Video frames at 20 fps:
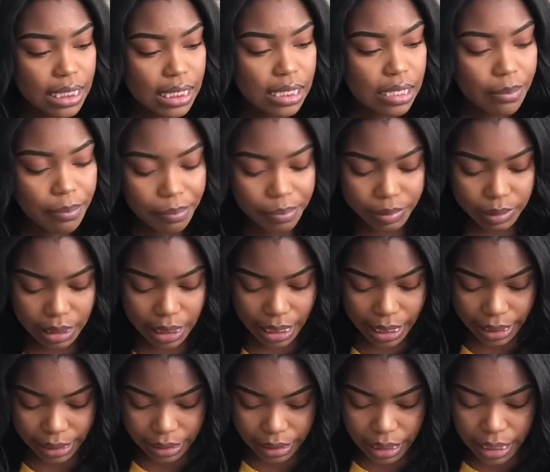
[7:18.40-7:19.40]
this in
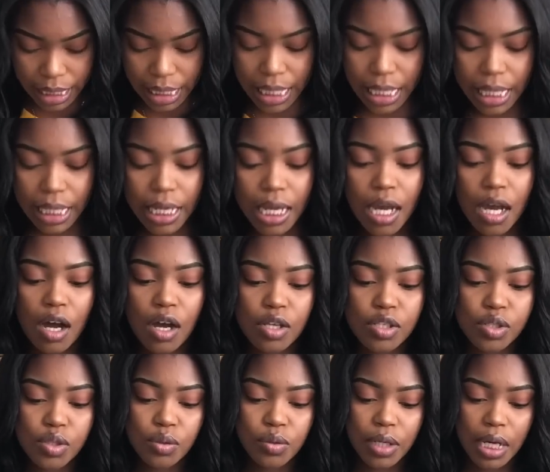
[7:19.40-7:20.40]
black and i
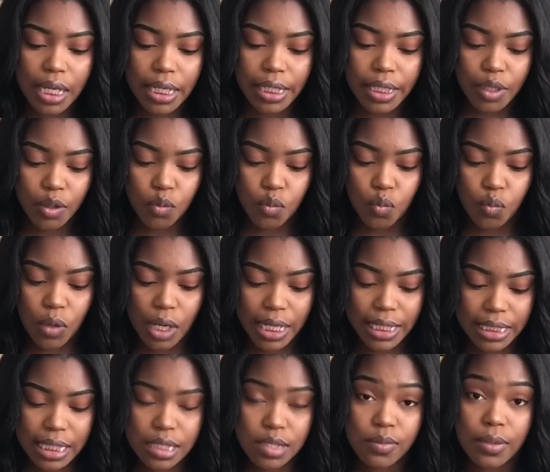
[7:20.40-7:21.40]
also got it in
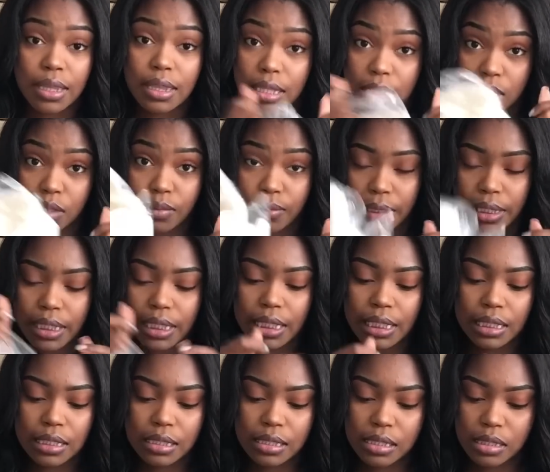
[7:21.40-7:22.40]
white that's what this one
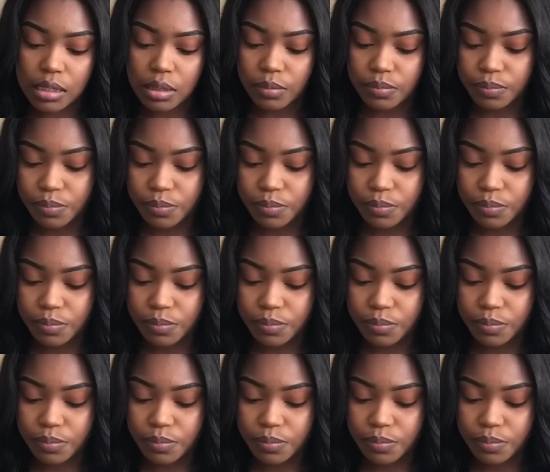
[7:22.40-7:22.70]
is